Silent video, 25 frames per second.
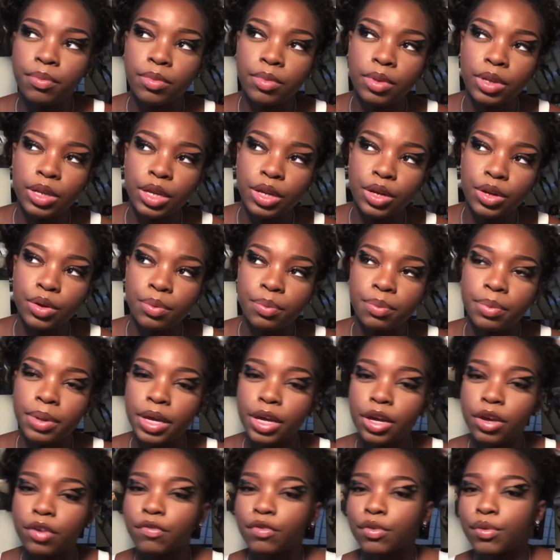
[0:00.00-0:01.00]
little
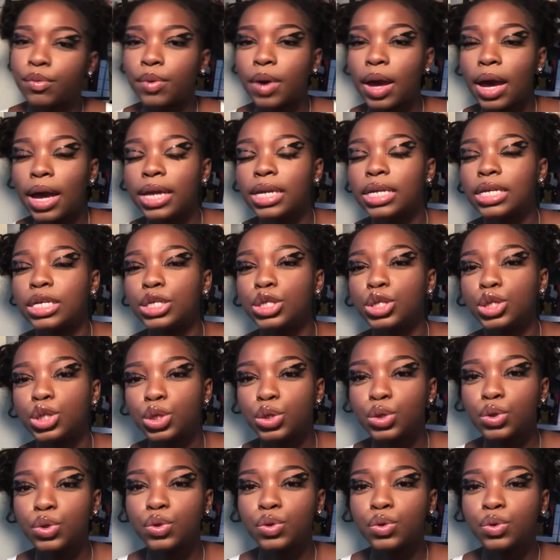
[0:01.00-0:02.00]
bigger variety
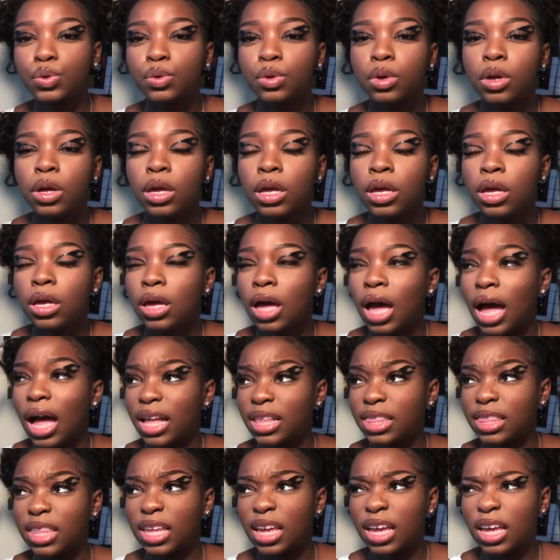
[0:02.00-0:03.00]
too.
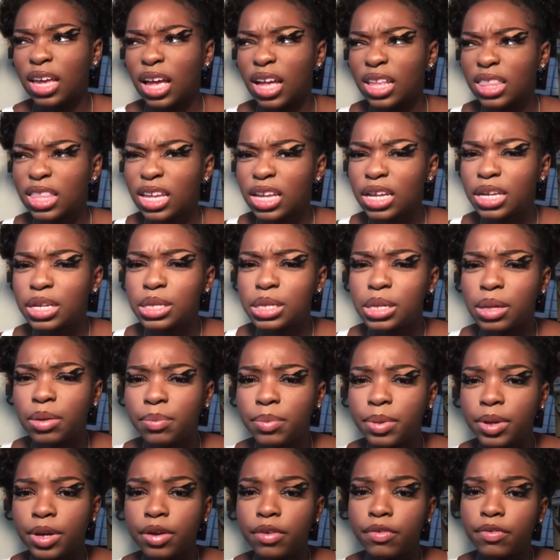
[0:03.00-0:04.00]
I think it's a
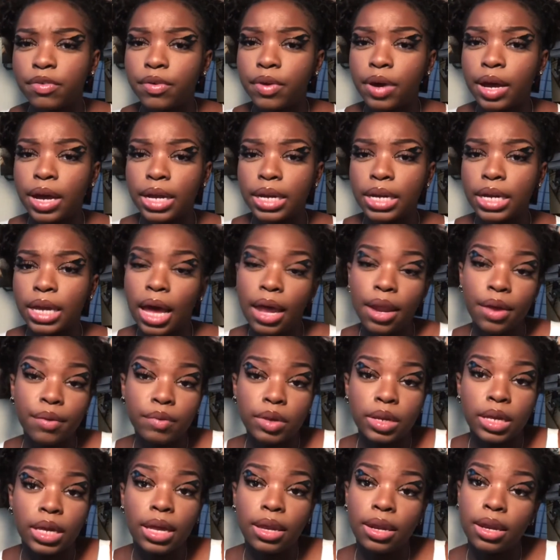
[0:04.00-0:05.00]
bigger variety. I don't
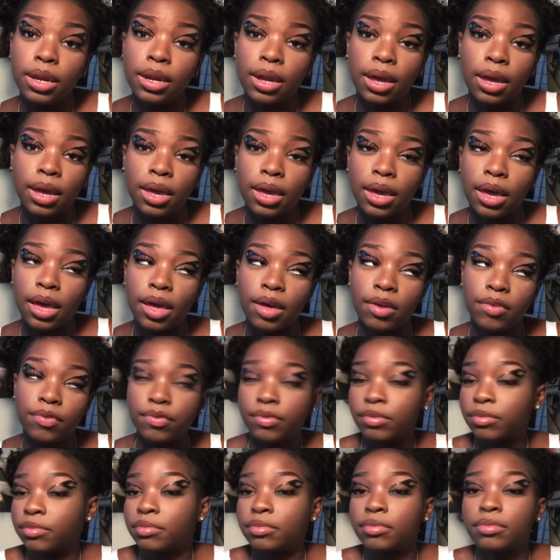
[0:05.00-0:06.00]
really eat in Knight
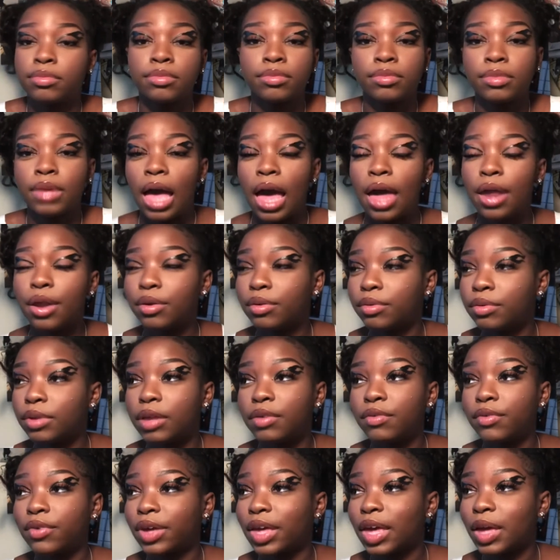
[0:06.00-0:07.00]
Caf. I don't
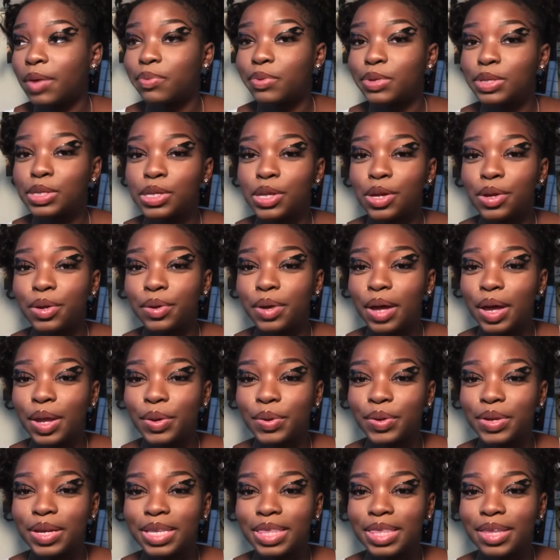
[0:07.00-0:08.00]
live on campus, so I
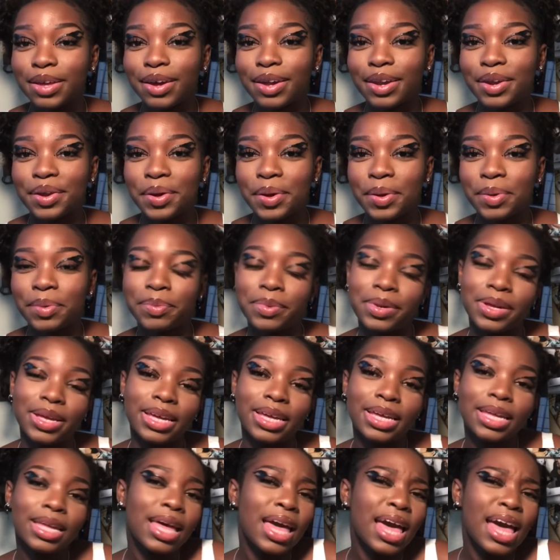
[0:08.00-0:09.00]
don't eat there at all,
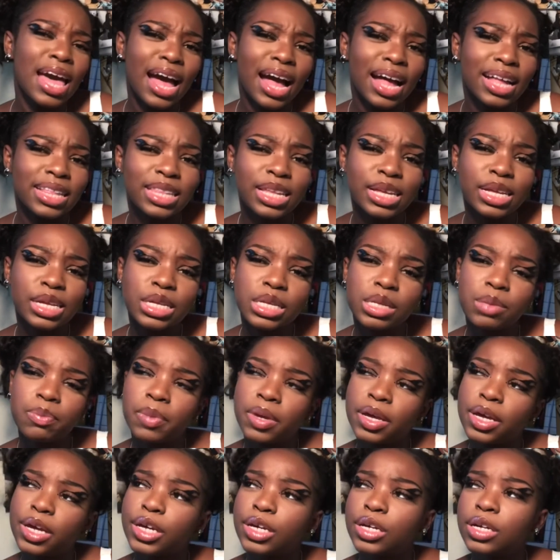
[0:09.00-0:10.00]
but I think it's
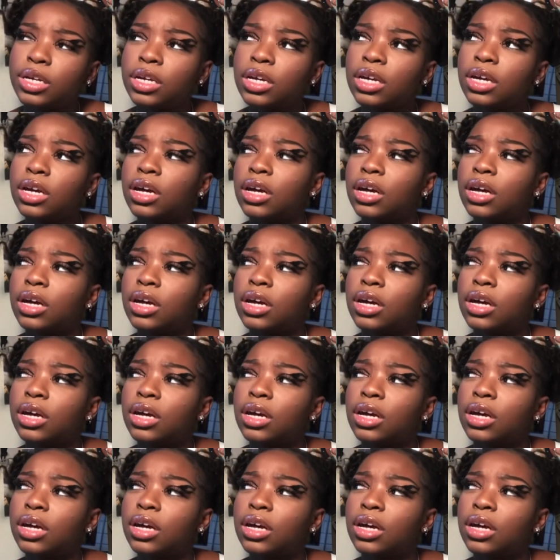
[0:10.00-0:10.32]
bigger.